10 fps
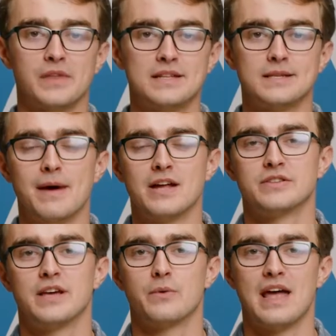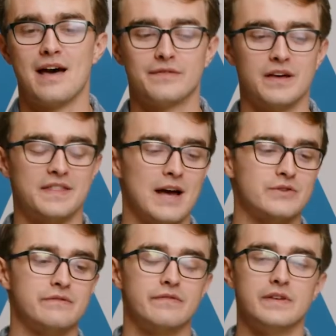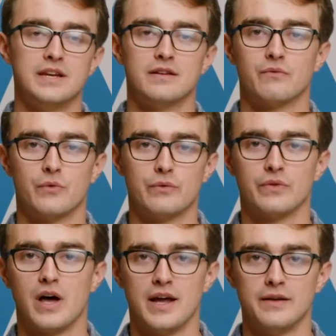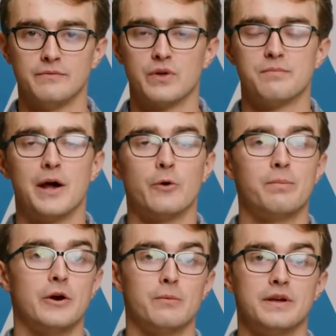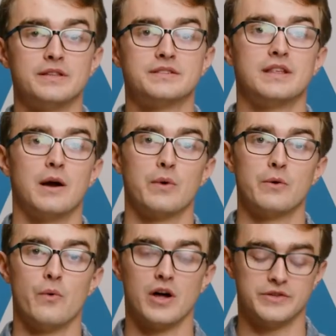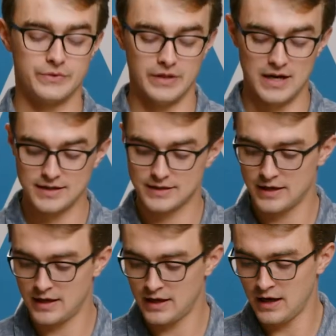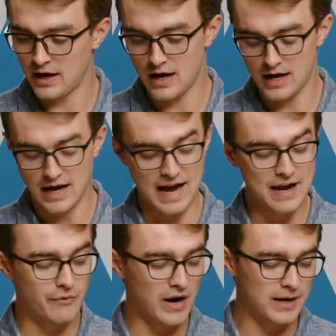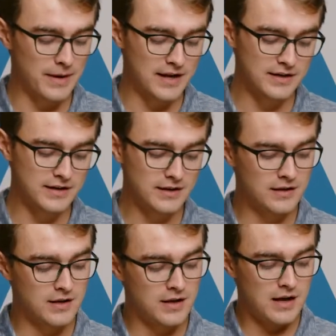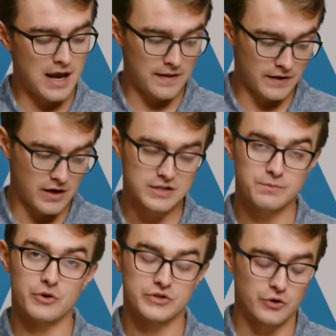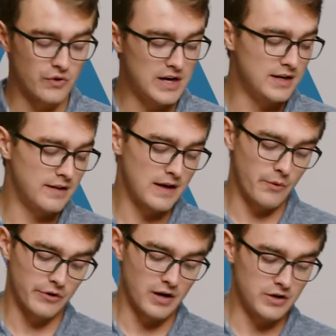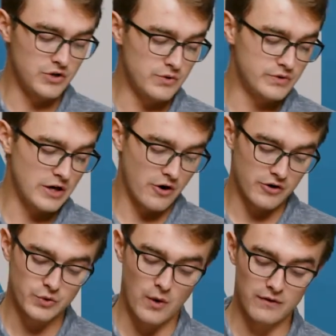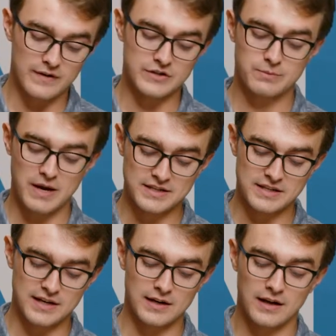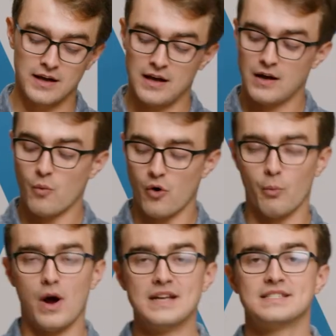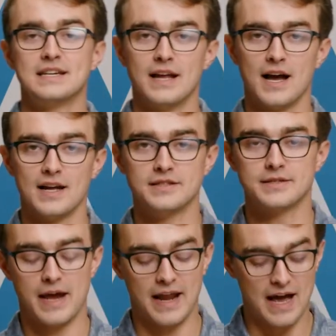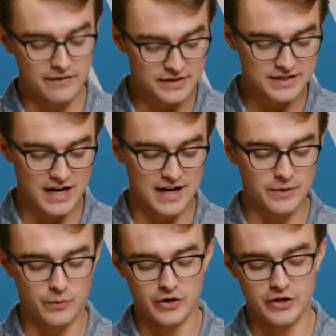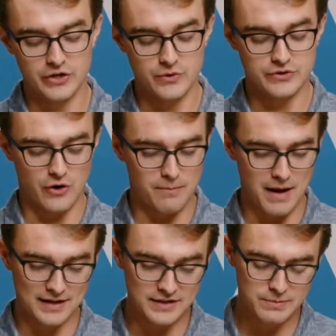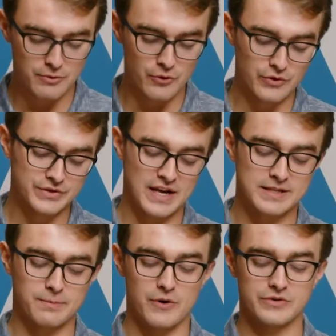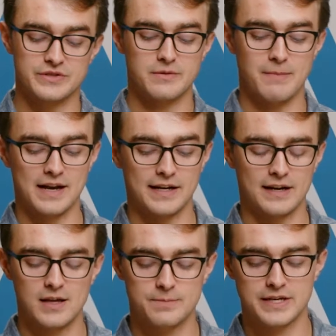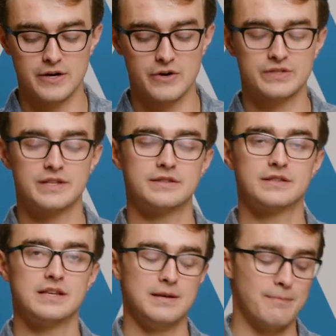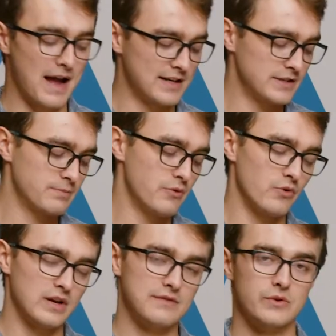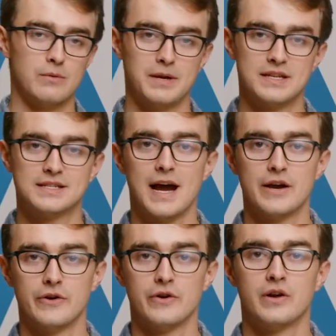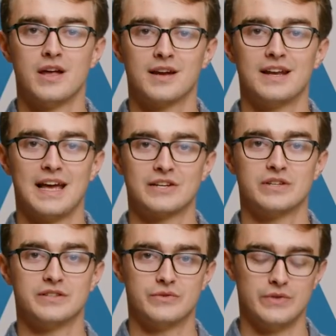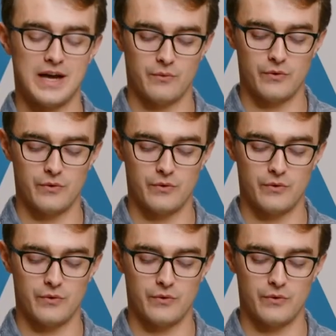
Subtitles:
let's imagine that we have 1,000 feet of roof line with metal parapets that we want to light. I have recommended, and the customer has agreed, that we're going to use our 12-inch spacing warm white C9s, and I have decided we're going to use our magnet spools as opposed to the magnet clips here, since the magnet spool gives you a bit tighter connection to that